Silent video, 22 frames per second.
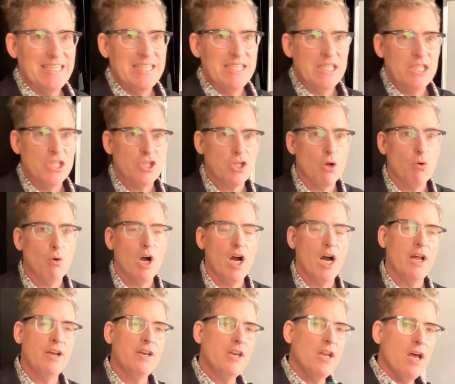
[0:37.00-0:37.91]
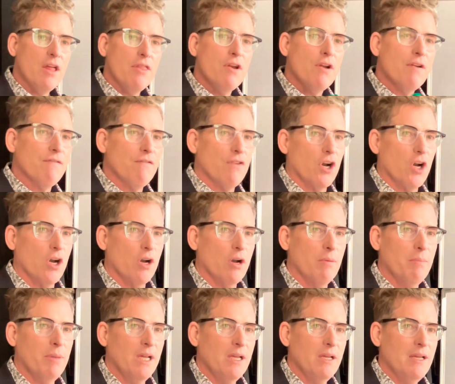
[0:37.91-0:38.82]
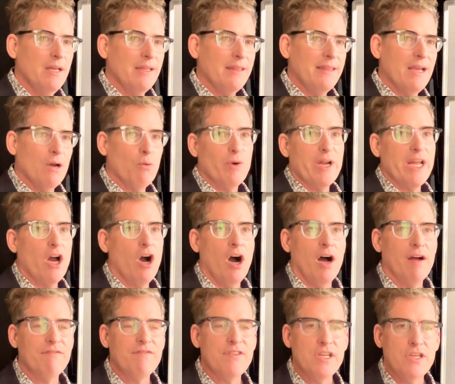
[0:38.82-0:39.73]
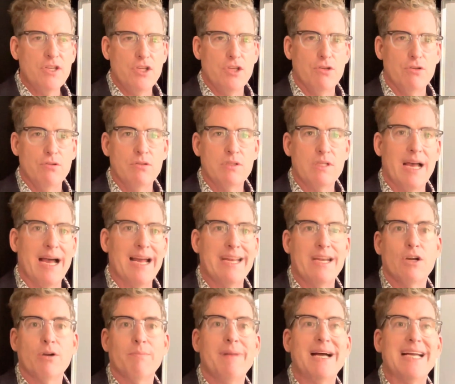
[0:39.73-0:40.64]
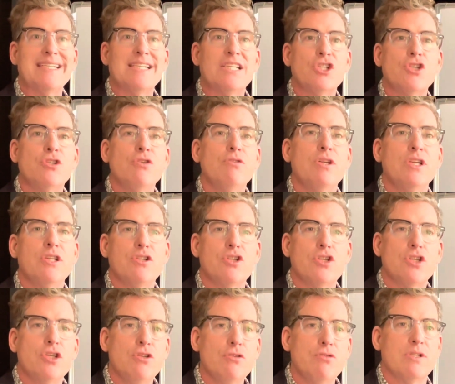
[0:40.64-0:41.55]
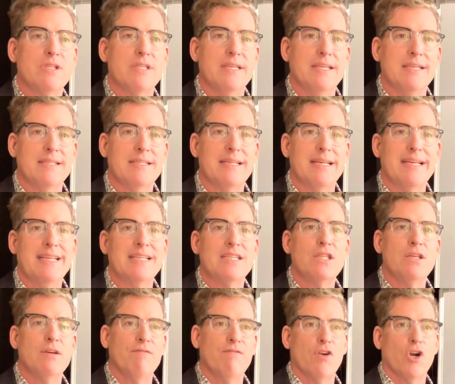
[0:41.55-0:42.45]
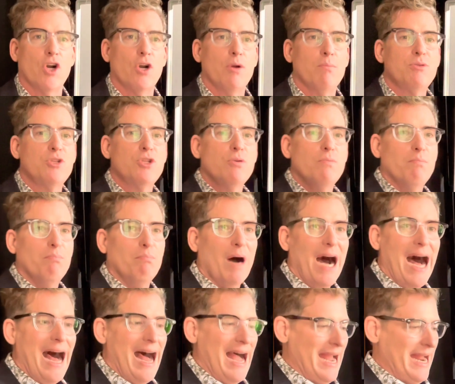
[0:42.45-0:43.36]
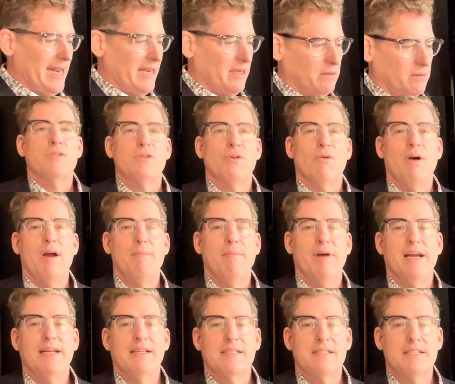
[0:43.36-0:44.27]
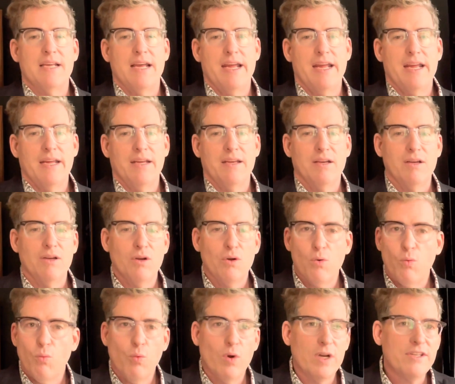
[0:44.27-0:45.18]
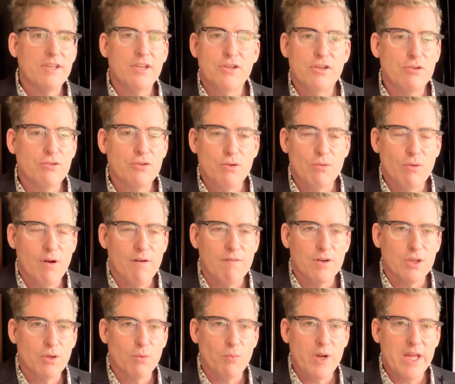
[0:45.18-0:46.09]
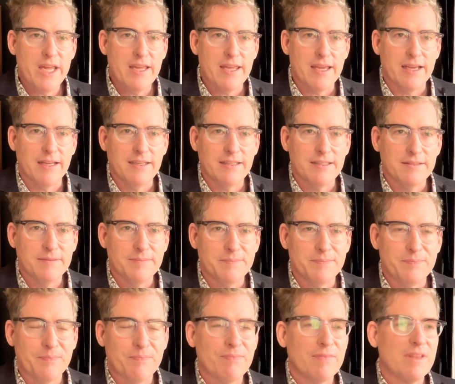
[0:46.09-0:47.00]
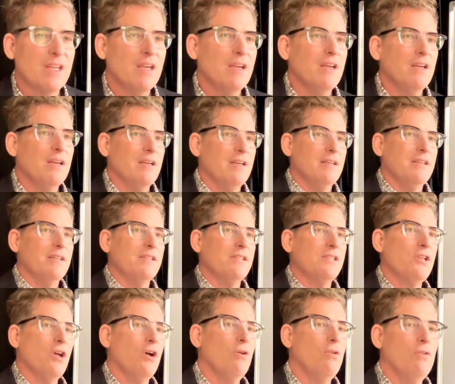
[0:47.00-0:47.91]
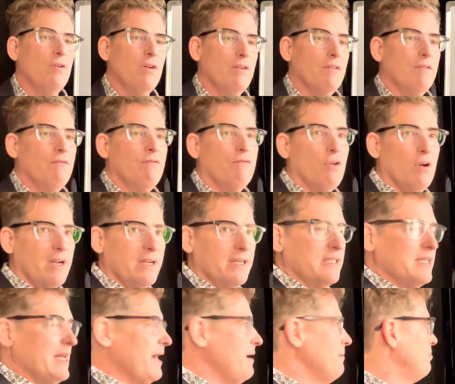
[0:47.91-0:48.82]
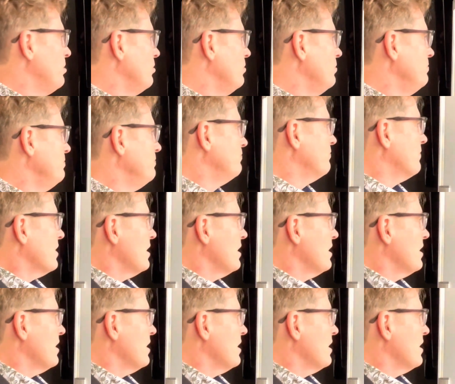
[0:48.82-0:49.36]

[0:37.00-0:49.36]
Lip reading: So another verb that we often use, I hear my students use this, is the verb to buy. So I might say, what did you do over the weekend? So for example,